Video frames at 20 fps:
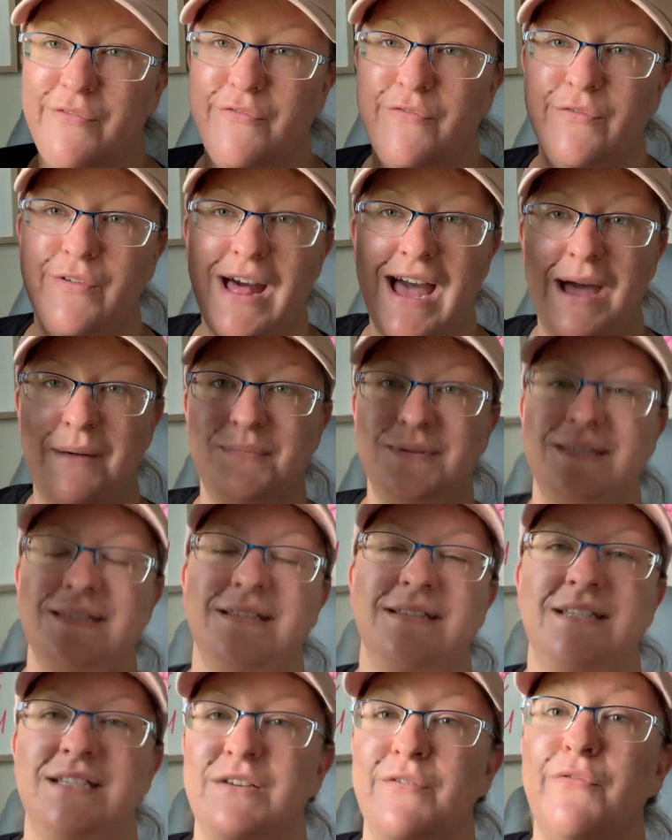flaps
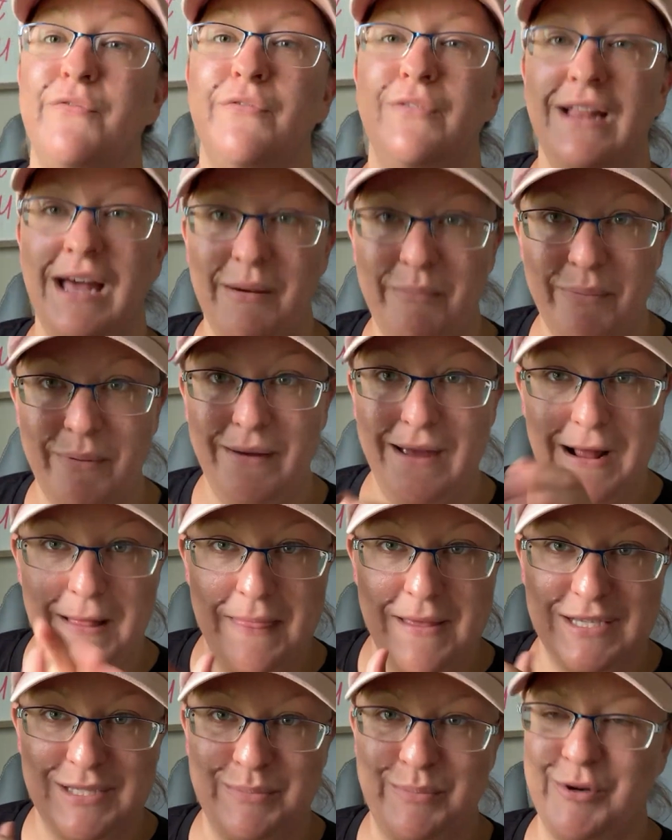to flip in
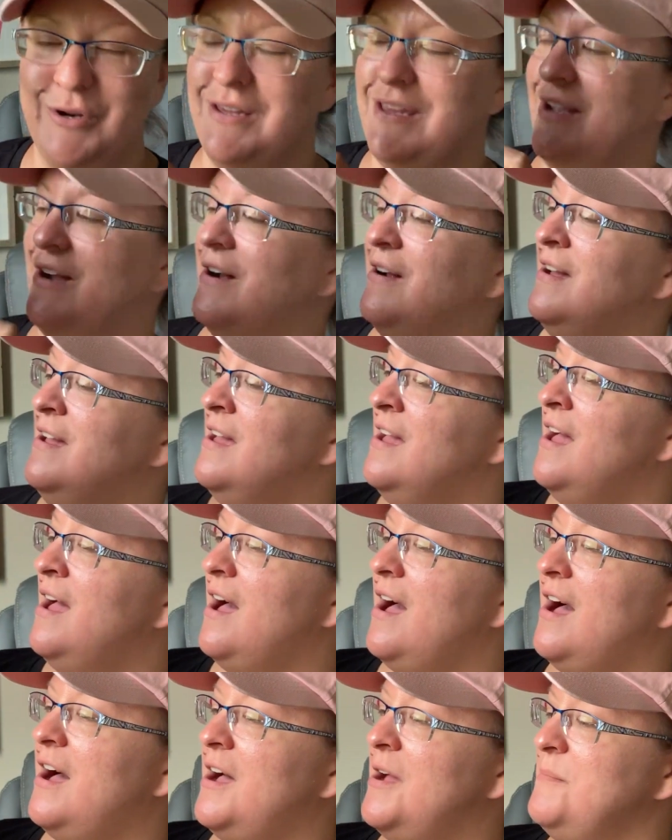this book here.
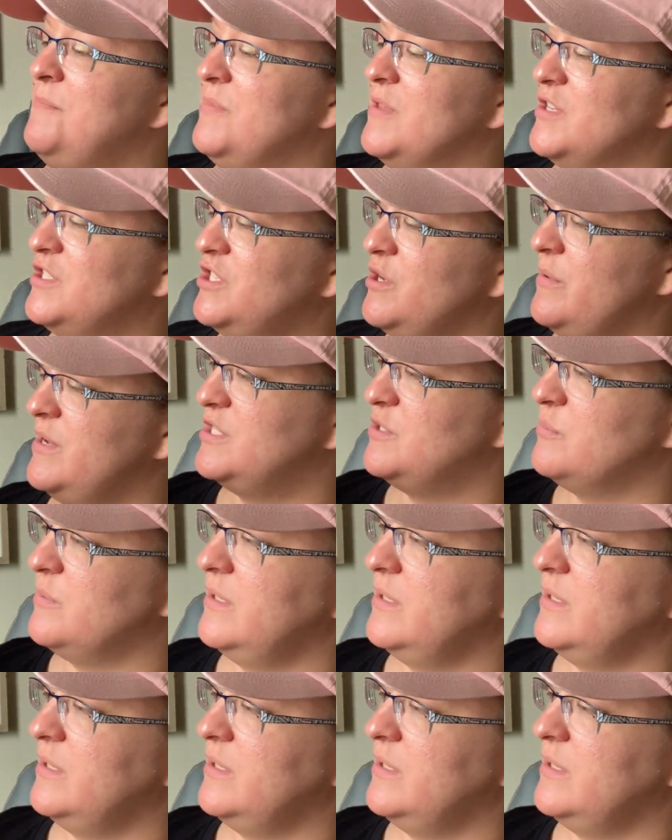So it's